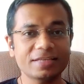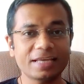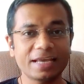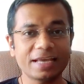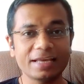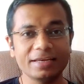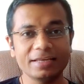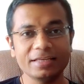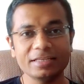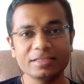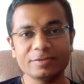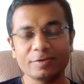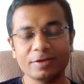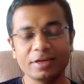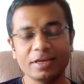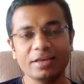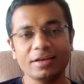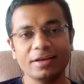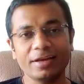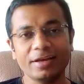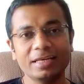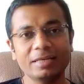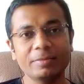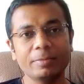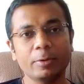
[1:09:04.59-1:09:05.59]
And he's very
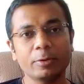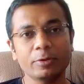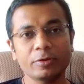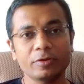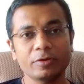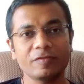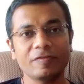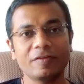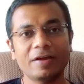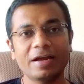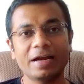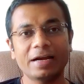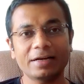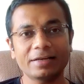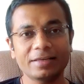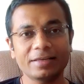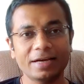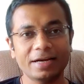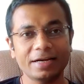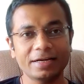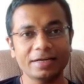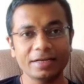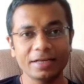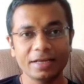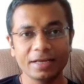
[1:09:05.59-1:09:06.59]
right about the fact
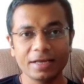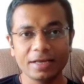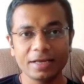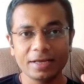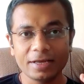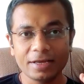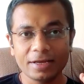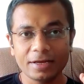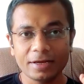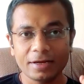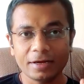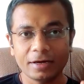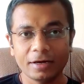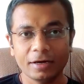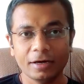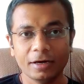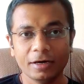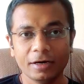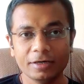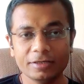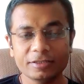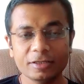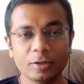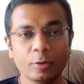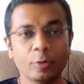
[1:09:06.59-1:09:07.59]
that
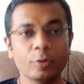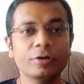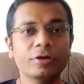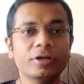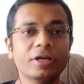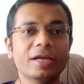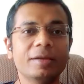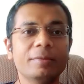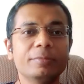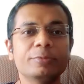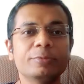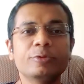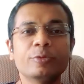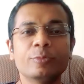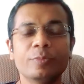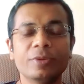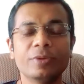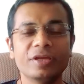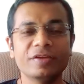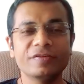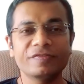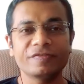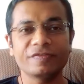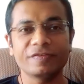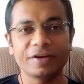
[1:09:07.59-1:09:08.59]
it's a good time to
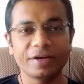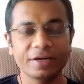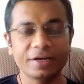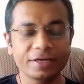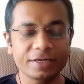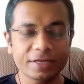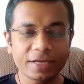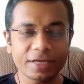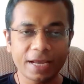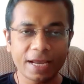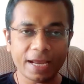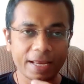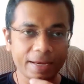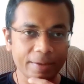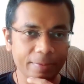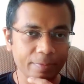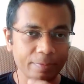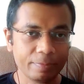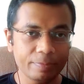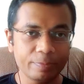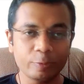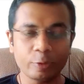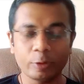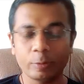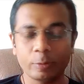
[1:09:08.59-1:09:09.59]
be fit and
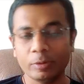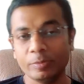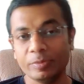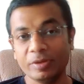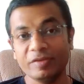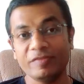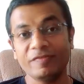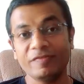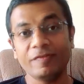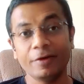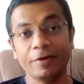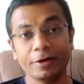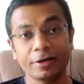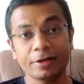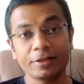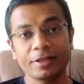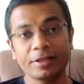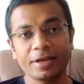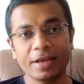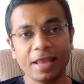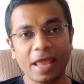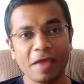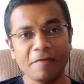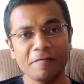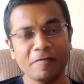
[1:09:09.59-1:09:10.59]
probably be fitter
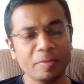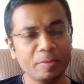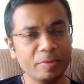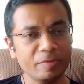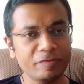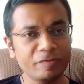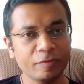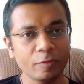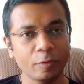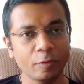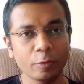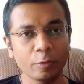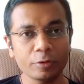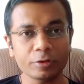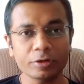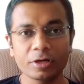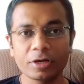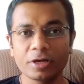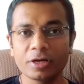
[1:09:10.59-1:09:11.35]
than ever before.